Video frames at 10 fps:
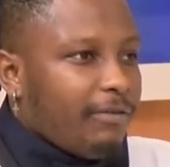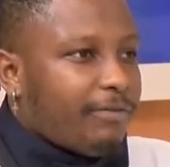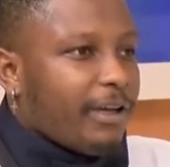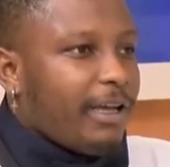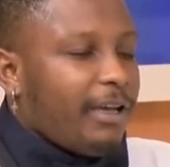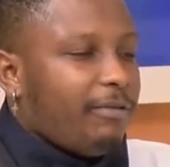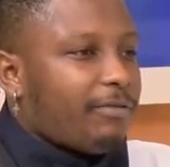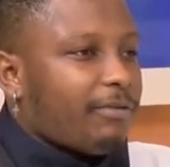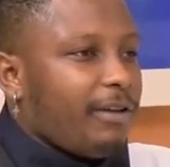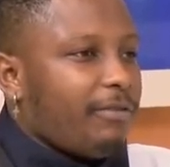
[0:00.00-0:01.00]
us.
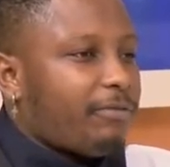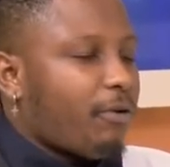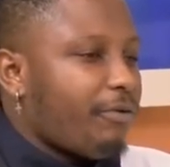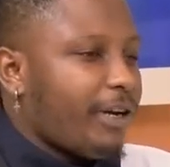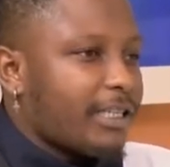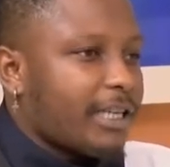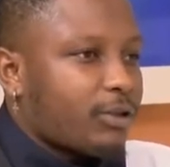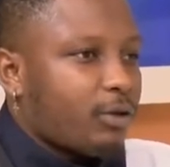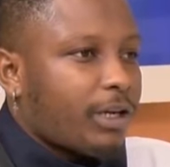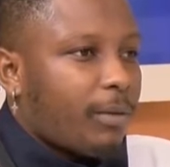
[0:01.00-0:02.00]
If foreigners
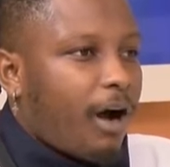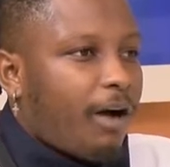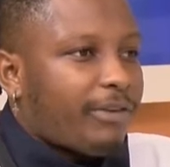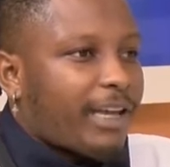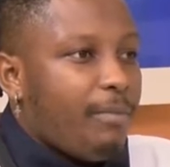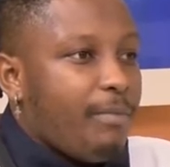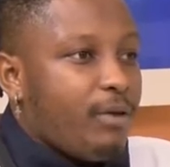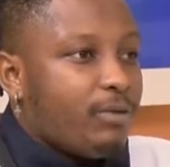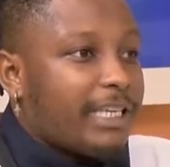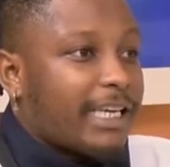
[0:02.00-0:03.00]
are talking about African
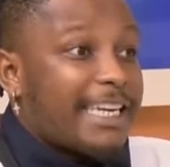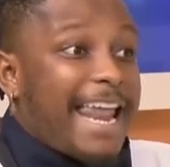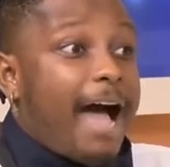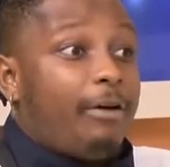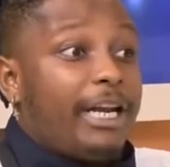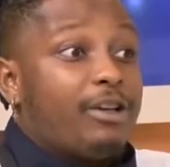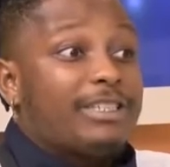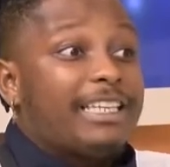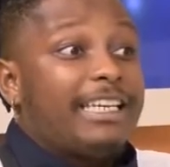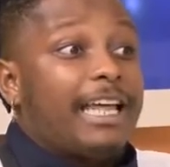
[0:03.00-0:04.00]
music now, they
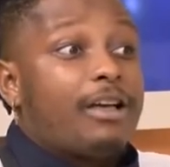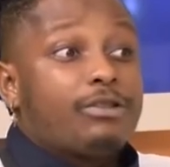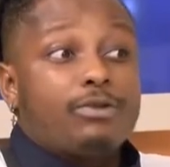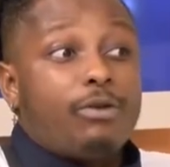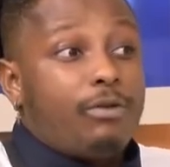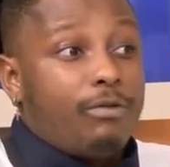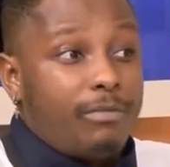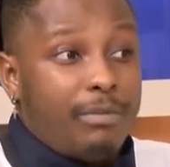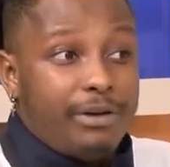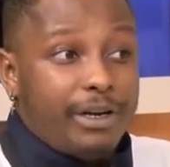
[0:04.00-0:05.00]
don't say dancehall,
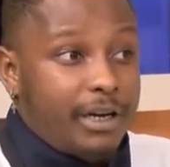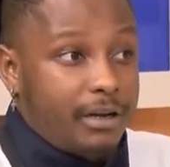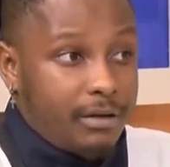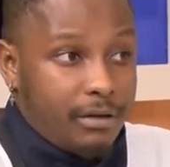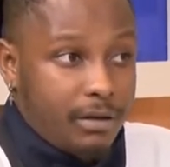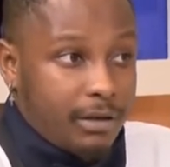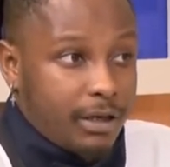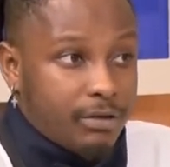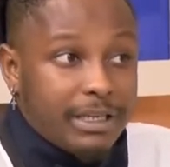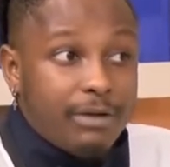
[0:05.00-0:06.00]
my brother. They
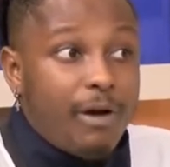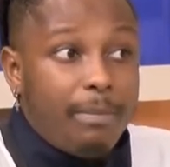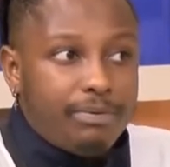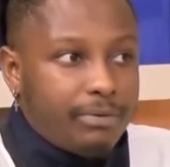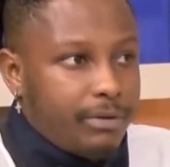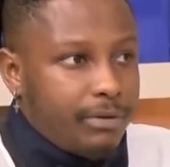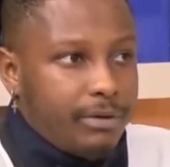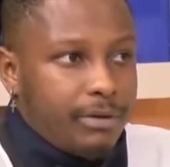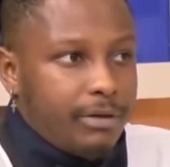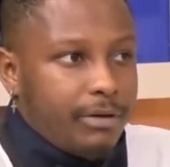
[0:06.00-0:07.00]
don't say rap.
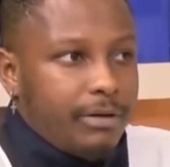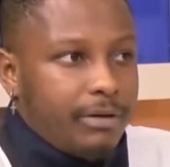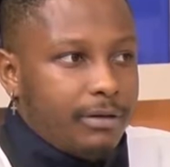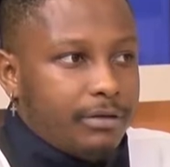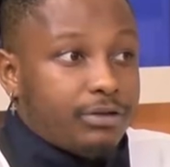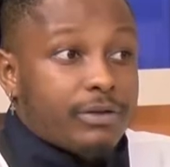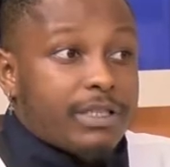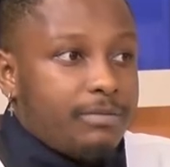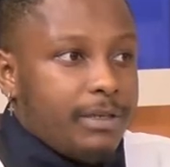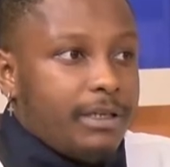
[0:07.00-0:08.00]
Trust
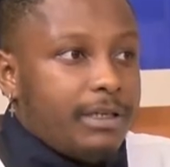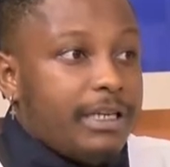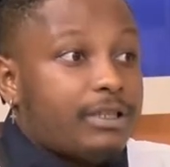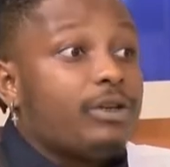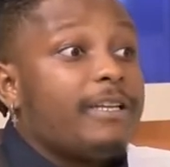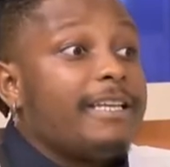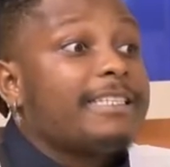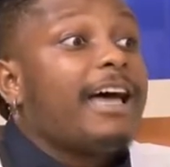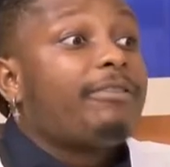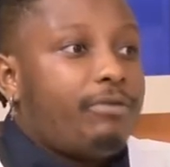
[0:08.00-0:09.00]
me, they
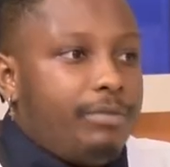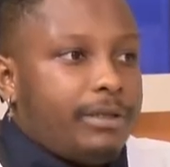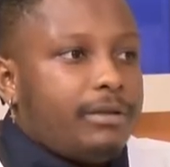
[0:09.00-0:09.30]
say Afrobeat.